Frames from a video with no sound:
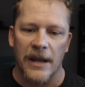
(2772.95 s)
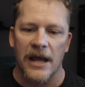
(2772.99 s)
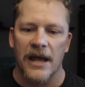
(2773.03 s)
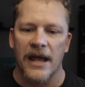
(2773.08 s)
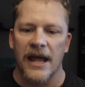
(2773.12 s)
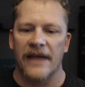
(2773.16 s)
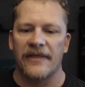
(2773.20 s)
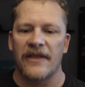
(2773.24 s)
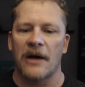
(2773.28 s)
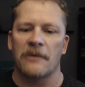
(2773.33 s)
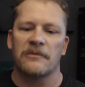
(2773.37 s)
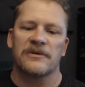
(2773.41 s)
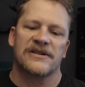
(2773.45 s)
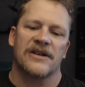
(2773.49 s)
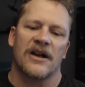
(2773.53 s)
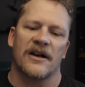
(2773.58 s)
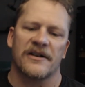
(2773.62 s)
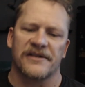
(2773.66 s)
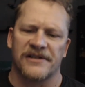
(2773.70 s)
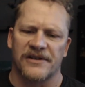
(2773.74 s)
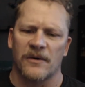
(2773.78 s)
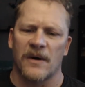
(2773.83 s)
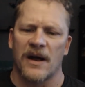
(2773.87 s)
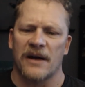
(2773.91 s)
And that was
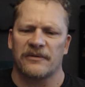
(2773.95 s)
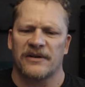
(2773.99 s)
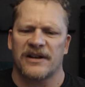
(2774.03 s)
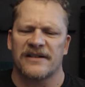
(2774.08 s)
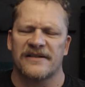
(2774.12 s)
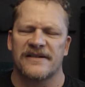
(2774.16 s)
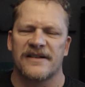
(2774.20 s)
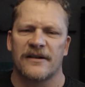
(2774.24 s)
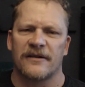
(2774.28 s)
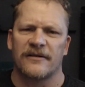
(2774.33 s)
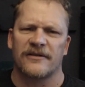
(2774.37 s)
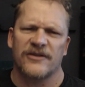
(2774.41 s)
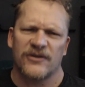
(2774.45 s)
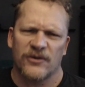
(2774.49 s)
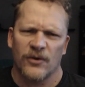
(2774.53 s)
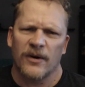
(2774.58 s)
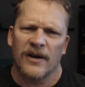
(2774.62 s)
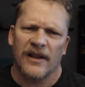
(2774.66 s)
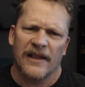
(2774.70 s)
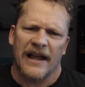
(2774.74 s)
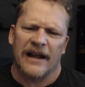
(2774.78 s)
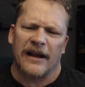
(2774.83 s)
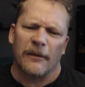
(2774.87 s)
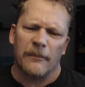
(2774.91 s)
also, I would consider, sort of
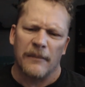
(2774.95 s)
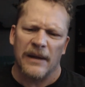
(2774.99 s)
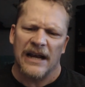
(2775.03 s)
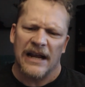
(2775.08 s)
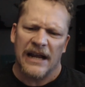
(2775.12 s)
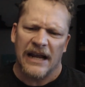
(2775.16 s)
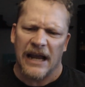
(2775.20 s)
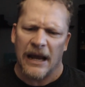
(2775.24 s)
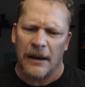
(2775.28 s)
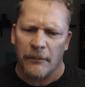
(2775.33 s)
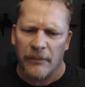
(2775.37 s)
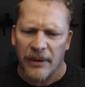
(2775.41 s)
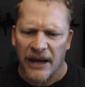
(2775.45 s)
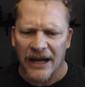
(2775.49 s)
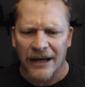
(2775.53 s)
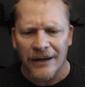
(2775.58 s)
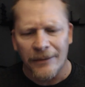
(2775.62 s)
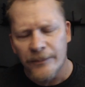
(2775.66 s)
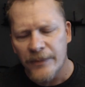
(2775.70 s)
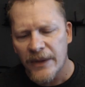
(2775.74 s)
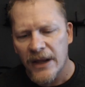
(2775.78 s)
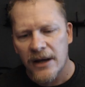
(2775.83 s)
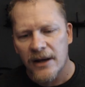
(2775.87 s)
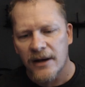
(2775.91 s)
like a mini campaign.
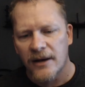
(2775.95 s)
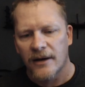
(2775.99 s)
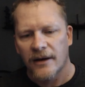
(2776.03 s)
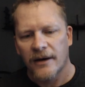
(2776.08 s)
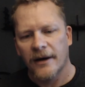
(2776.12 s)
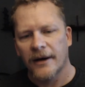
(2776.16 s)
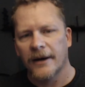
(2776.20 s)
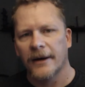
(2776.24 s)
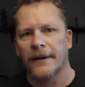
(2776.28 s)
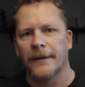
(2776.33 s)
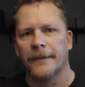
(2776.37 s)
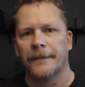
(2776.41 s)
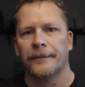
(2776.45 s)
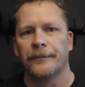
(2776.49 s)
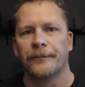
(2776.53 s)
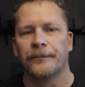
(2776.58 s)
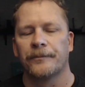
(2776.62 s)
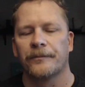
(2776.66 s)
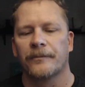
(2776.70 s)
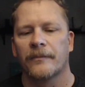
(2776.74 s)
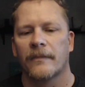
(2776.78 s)
Um,